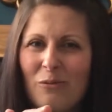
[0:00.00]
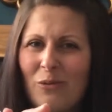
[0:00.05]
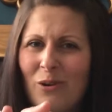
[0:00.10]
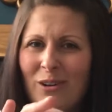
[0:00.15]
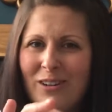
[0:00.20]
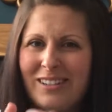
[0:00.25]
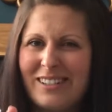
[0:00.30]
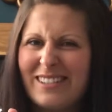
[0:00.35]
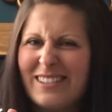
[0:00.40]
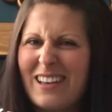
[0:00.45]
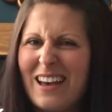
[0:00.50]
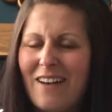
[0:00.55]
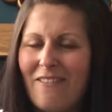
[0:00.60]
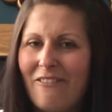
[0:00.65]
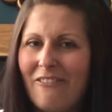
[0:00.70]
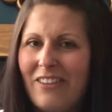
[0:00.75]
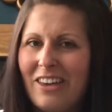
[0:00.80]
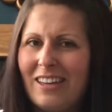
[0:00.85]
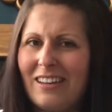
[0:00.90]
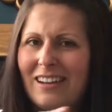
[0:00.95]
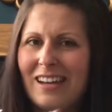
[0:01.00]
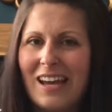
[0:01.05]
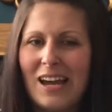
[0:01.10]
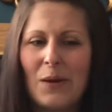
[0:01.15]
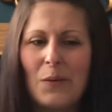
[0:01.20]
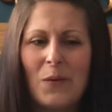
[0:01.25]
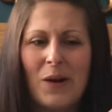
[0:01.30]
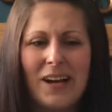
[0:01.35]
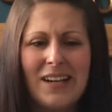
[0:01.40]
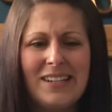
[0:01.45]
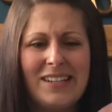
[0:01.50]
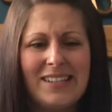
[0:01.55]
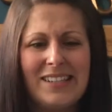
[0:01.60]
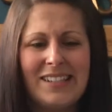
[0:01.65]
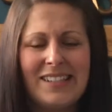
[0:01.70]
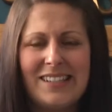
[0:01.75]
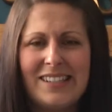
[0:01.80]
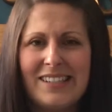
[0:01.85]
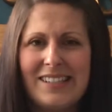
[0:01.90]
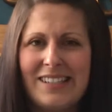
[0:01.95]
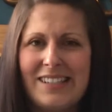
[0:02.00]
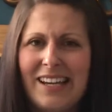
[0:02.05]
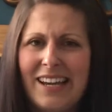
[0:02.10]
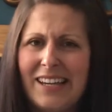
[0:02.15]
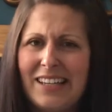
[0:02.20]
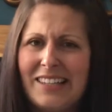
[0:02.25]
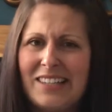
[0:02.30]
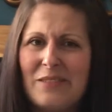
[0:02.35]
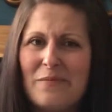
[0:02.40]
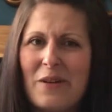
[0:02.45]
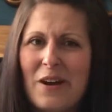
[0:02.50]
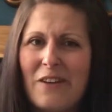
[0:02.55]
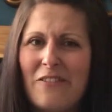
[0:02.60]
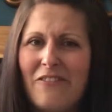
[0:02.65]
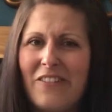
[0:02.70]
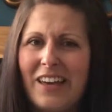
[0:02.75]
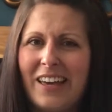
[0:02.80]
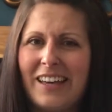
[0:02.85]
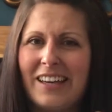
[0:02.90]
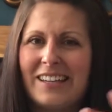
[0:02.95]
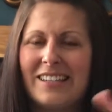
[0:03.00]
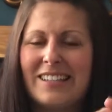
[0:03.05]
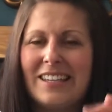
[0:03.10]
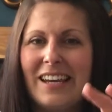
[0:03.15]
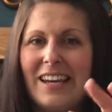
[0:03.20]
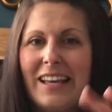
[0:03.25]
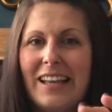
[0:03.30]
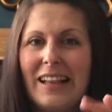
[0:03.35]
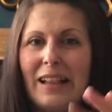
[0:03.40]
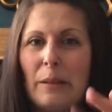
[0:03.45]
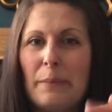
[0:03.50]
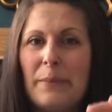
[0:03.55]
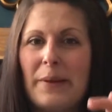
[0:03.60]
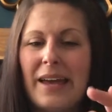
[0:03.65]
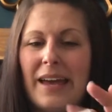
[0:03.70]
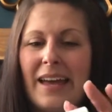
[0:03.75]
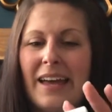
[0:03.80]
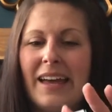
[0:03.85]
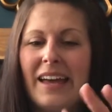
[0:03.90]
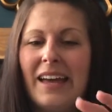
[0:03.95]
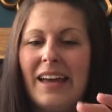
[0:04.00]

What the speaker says: What does that feel like? Why does it stick to my fingers a little bit?